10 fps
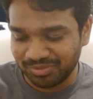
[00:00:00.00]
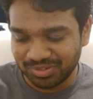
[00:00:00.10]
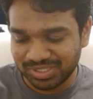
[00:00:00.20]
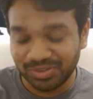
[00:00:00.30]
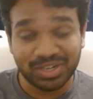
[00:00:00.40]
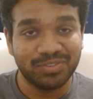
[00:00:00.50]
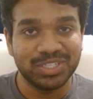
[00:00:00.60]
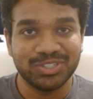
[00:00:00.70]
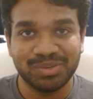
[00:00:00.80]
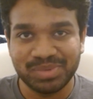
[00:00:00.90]
several
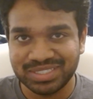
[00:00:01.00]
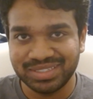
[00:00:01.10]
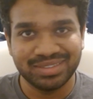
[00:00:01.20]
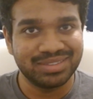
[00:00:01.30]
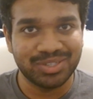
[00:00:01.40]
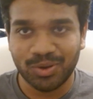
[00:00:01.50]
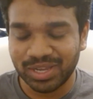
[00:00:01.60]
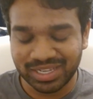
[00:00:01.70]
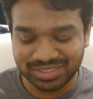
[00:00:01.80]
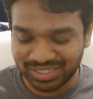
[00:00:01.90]
virtual machines,
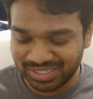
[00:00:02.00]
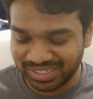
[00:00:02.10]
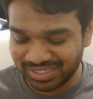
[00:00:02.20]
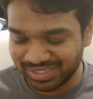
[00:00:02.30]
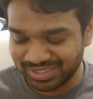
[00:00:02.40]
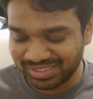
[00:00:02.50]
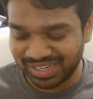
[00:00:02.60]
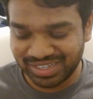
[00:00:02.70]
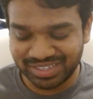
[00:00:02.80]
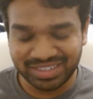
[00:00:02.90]
dockerized containers,
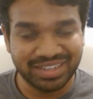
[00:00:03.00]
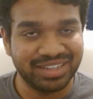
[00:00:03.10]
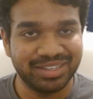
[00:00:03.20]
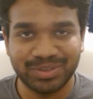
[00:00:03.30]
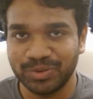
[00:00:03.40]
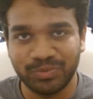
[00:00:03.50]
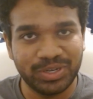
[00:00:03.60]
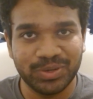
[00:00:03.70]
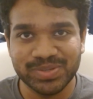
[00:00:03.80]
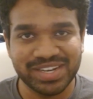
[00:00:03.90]
and
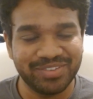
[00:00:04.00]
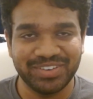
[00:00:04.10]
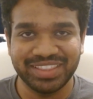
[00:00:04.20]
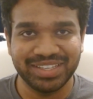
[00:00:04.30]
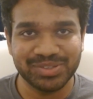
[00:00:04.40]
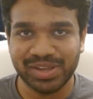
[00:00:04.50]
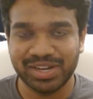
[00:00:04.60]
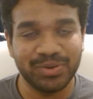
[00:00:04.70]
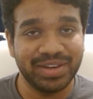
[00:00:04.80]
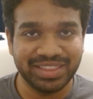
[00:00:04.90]
Windows and everything. So I
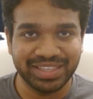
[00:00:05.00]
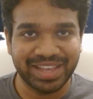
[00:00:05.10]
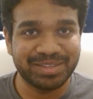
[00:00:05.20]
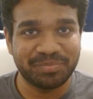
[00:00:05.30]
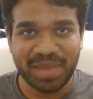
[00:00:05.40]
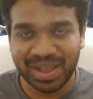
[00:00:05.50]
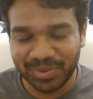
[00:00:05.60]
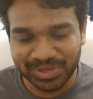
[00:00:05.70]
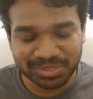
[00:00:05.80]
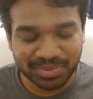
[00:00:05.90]
can do anything except Mac
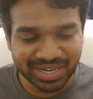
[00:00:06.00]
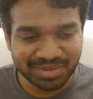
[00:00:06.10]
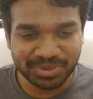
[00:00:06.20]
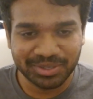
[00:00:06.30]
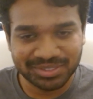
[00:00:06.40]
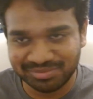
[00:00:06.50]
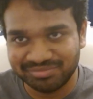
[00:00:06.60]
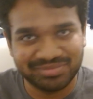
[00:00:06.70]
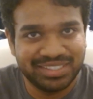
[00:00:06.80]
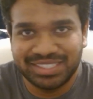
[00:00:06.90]
OS part, because
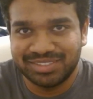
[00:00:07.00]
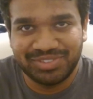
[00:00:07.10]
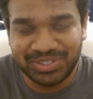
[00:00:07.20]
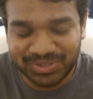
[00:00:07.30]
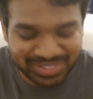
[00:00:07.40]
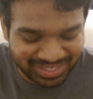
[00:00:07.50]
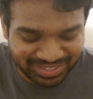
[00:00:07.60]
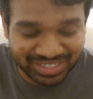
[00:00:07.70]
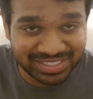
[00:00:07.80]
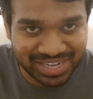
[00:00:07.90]
this is Windows
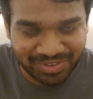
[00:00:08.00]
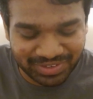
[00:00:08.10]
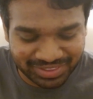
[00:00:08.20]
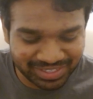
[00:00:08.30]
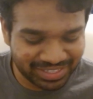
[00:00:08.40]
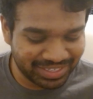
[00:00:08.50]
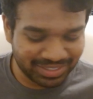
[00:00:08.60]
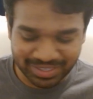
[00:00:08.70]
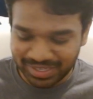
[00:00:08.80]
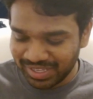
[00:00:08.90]
and doesn't have anything like
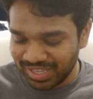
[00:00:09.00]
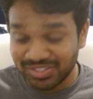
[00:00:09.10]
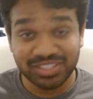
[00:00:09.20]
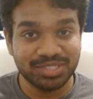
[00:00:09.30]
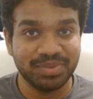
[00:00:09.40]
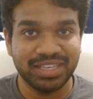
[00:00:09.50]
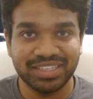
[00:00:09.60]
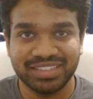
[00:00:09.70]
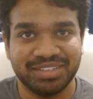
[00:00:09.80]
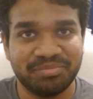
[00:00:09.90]
that. So this is
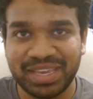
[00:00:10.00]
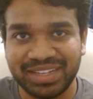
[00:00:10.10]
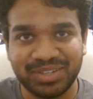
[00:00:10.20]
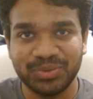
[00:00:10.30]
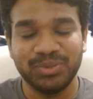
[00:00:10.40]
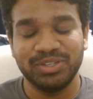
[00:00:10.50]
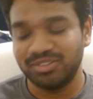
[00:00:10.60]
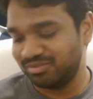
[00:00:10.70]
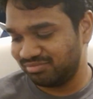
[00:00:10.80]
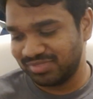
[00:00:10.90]
my main
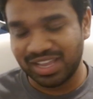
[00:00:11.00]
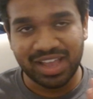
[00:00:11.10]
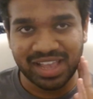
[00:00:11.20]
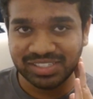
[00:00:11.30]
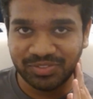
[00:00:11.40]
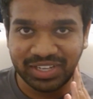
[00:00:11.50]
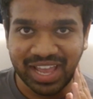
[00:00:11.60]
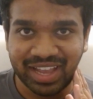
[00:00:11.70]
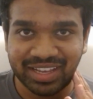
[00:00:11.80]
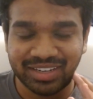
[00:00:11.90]
tool. As every
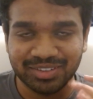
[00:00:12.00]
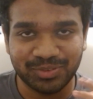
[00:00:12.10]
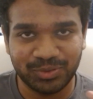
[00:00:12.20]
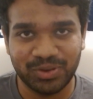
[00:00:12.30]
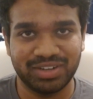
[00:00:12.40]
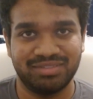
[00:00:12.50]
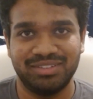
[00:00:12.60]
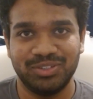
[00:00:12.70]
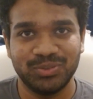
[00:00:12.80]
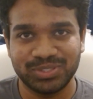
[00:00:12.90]
hacker, you are
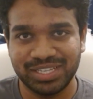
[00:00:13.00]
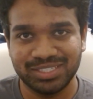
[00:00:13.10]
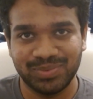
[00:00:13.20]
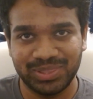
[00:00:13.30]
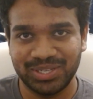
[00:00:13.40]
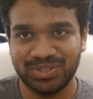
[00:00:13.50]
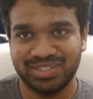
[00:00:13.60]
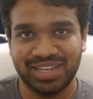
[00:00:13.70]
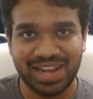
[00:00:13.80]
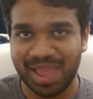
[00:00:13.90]
useless
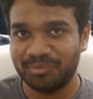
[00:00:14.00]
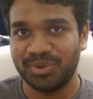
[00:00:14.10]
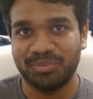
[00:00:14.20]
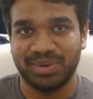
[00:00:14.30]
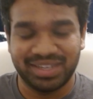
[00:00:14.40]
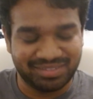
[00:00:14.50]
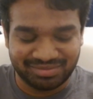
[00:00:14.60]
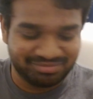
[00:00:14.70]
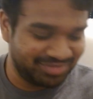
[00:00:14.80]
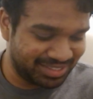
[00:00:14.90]
without a laptop, right?
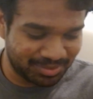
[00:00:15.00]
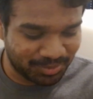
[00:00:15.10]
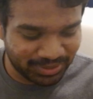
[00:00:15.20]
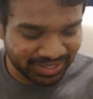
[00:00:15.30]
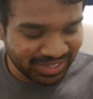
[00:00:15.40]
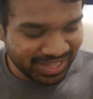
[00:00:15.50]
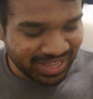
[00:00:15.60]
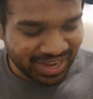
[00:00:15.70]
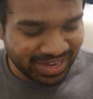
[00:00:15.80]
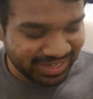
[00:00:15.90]
That's the point.
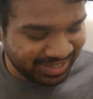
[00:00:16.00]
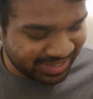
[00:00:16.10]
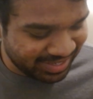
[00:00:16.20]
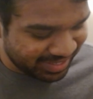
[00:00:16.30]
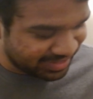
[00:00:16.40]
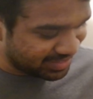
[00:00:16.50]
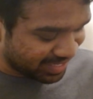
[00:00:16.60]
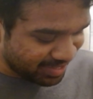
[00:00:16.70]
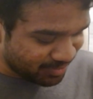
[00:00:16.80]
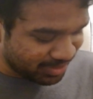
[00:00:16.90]
And the
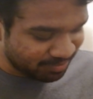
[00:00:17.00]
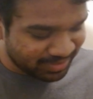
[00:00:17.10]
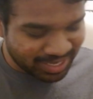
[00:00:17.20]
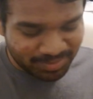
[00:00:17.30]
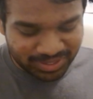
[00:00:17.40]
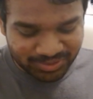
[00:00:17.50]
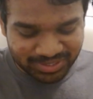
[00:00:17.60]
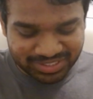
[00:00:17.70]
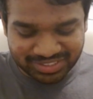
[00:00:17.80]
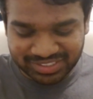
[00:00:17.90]
second one, coming to
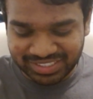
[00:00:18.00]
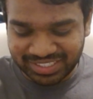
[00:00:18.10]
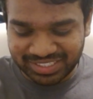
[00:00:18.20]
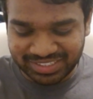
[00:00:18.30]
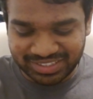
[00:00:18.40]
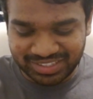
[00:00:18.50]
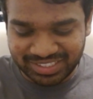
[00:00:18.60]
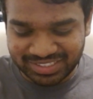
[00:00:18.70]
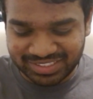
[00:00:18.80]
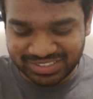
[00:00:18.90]
this,
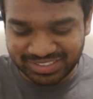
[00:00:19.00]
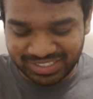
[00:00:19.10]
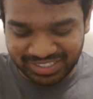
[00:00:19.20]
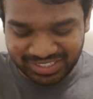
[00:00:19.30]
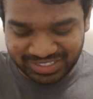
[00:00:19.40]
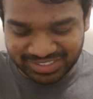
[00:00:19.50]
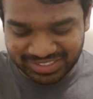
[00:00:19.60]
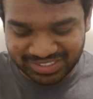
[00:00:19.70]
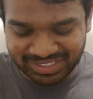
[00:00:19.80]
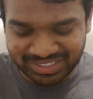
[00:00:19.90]
this
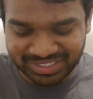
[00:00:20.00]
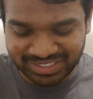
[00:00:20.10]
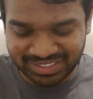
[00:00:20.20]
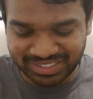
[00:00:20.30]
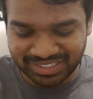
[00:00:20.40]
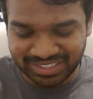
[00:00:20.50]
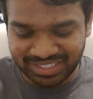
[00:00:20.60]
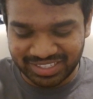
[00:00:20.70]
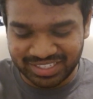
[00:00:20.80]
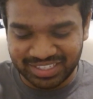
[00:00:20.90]
is
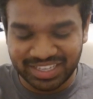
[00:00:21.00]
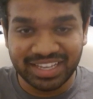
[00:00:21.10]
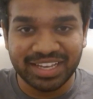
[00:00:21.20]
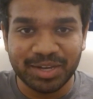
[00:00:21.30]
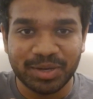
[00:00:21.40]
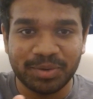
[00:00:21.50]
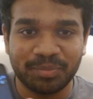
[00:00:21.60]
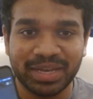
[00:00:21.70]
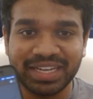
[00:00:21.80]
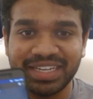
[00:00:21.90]

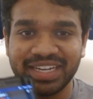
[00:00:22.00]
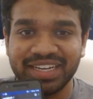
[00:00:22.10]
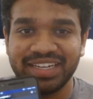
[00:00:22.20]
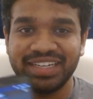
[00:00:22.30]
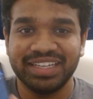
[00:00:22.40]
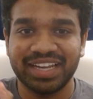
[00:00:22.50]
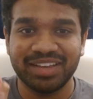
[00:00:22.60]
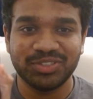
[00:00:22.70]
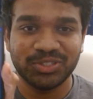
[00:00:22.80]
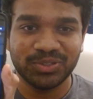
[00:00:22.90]
my NetHunter.
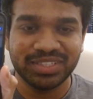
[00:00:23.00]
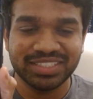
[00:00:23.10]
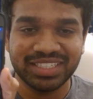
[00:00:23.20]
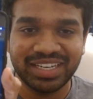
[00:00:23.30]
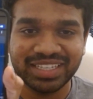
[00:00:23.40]
I've shown this in like